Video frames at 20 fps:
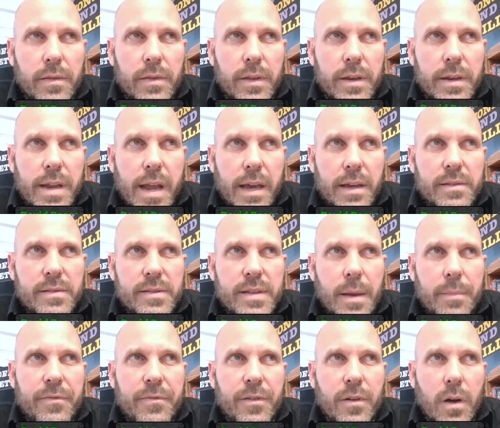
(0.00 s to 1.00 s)
the next
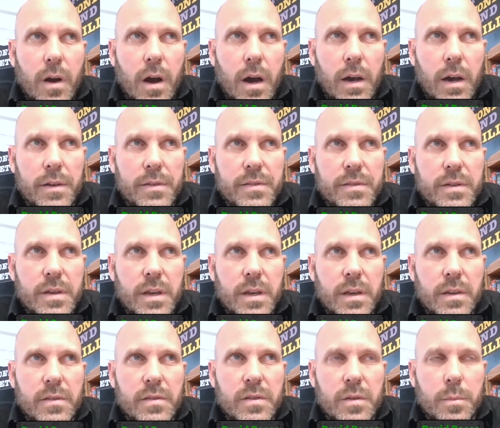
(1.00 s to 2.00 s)
step for us
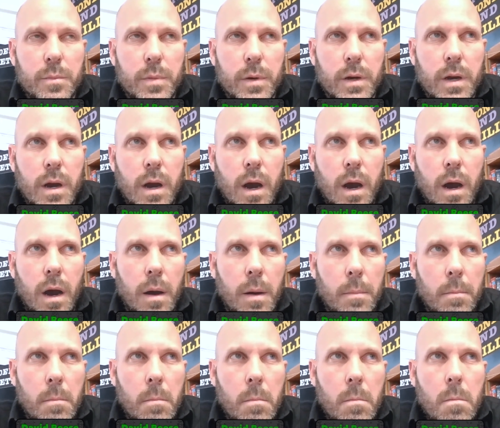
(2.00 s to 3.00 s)
is to
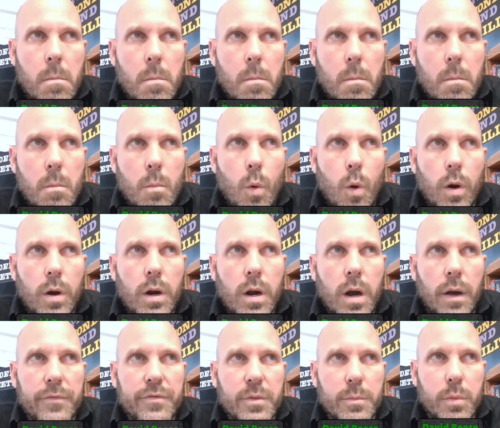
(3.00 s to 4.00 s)
become more
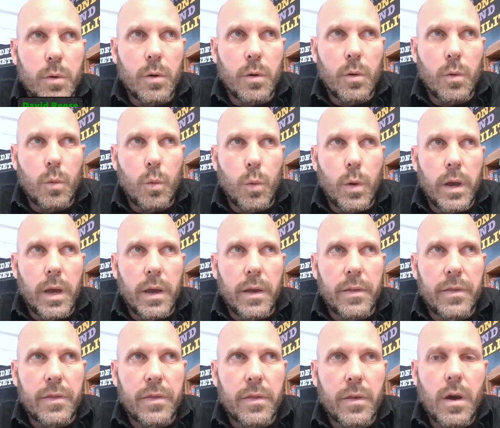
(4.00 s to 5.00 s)
comfortable
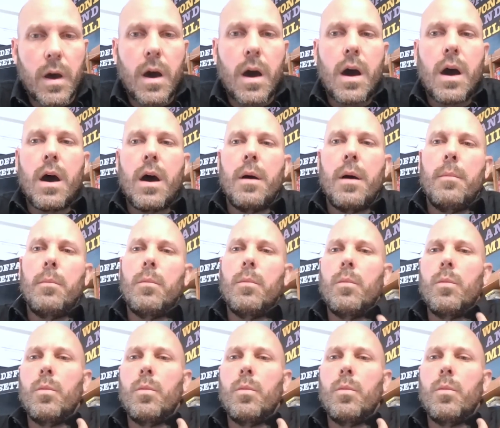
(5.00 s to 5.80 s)
with touch.